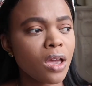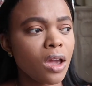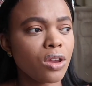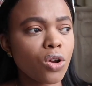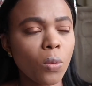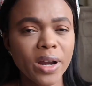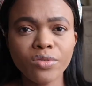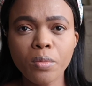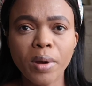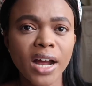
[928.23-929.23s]
you know,
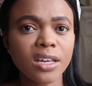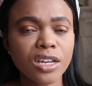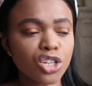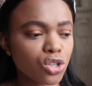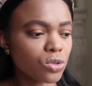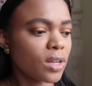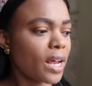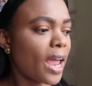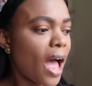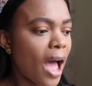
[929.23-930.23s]
whatever body issues that
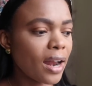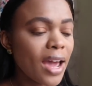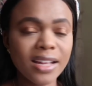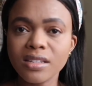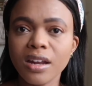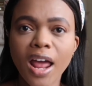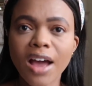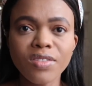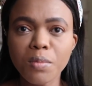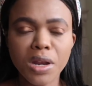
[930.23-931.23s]
I had, I didn't
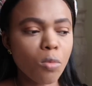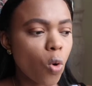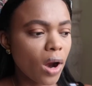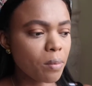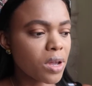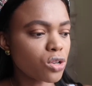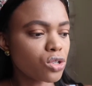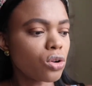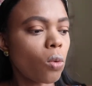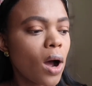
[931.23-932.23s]
have them anymore, because
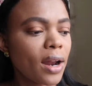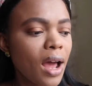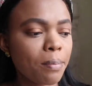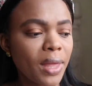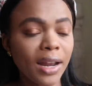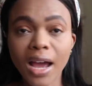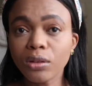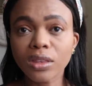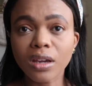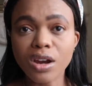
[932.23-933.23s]
you know what, I'm not
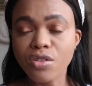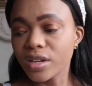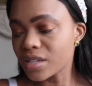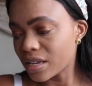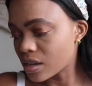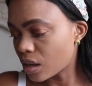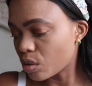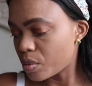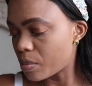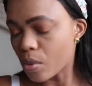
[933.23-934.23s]
out there criticizing
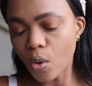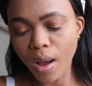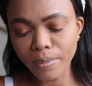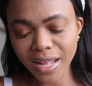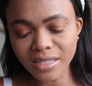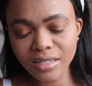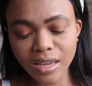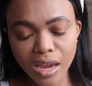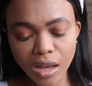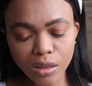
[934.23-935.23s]
other people, I'm not
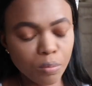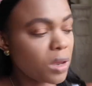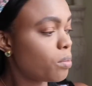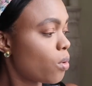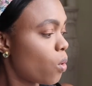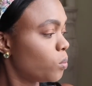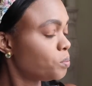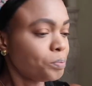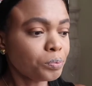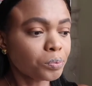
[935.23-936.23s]
seeing other people.
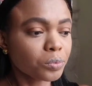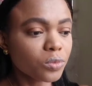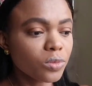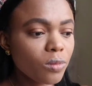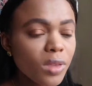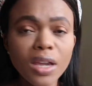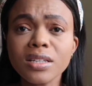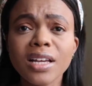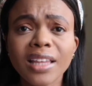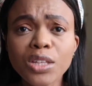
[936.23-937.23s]

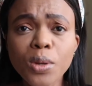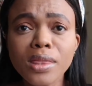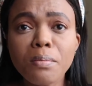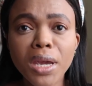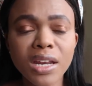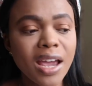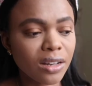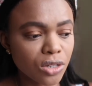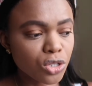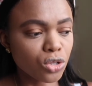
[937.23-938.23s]
It's like, that's what the media
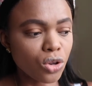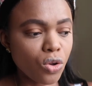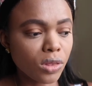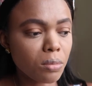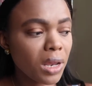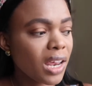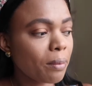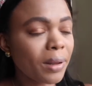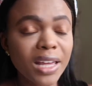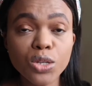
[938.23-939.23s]
does to you. The
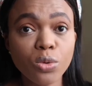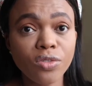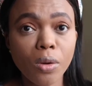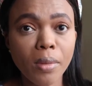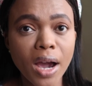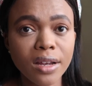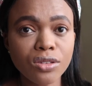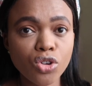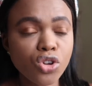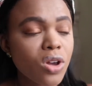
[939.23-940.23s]
media plays with your
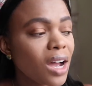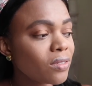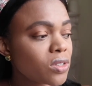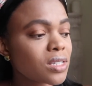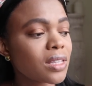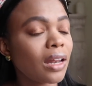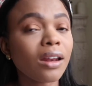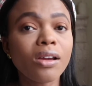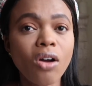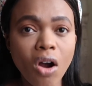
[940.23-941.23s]
mind. So you have to
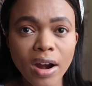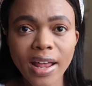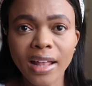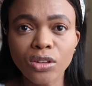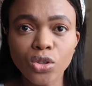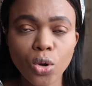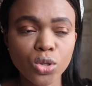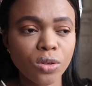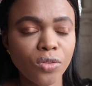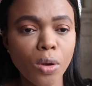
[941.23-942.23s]
stand guard at the
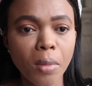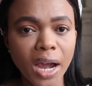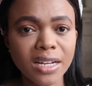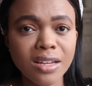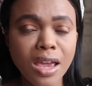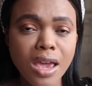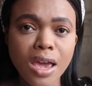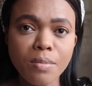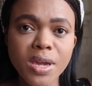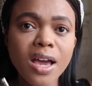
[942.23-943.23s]
doors of your mind,
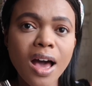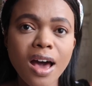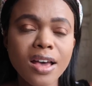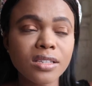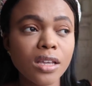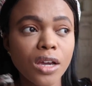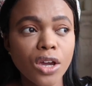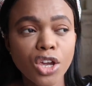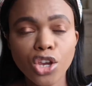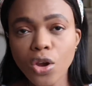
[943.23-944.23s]
because
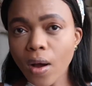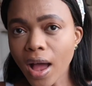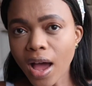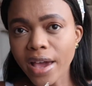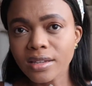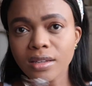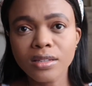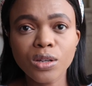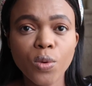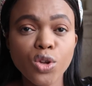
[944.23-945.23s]
your eyes
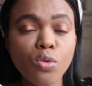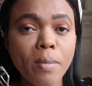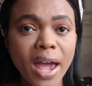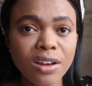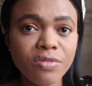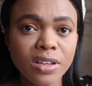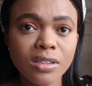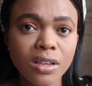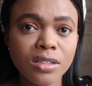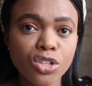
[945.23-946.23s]
is the way you manifest
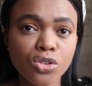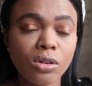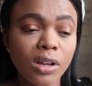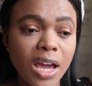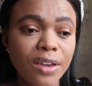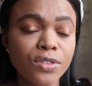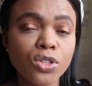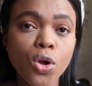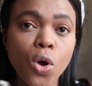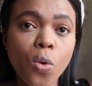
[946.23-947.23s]
things into your life.
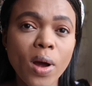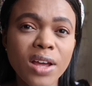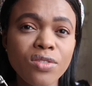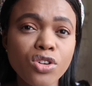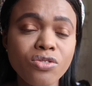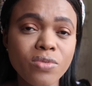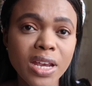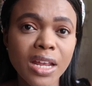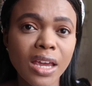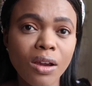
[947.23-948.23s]
So whatever you're
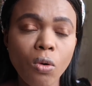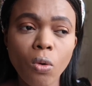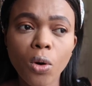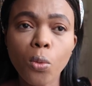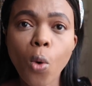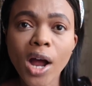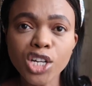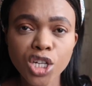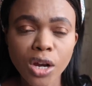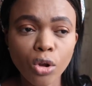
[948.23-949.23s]
reading or
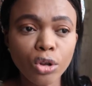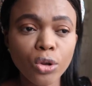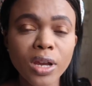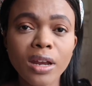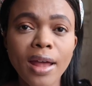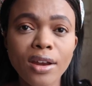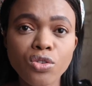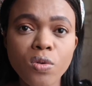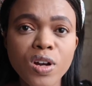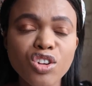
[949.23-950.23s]
watching or looking at,
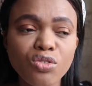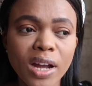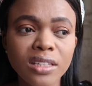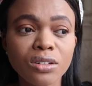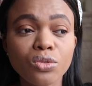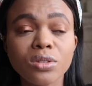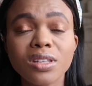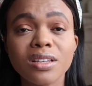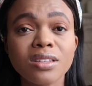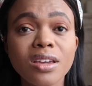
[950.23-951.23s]
you are attracting those
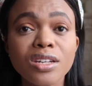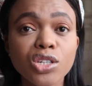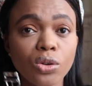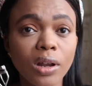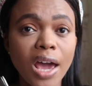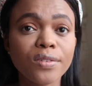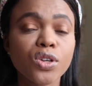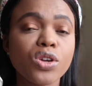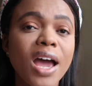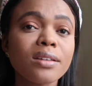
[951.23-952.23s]
things into your life. So
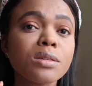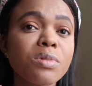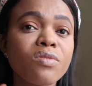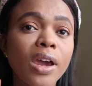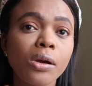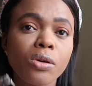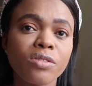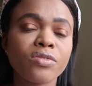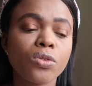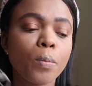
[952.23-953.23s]
you have to be very
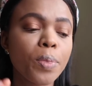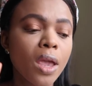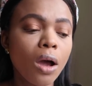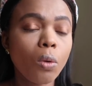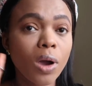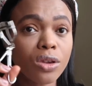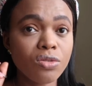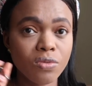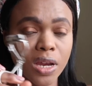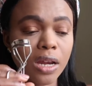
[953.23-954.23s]
careful what
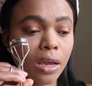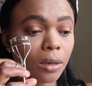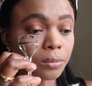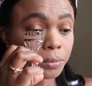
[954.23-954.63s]
you're reading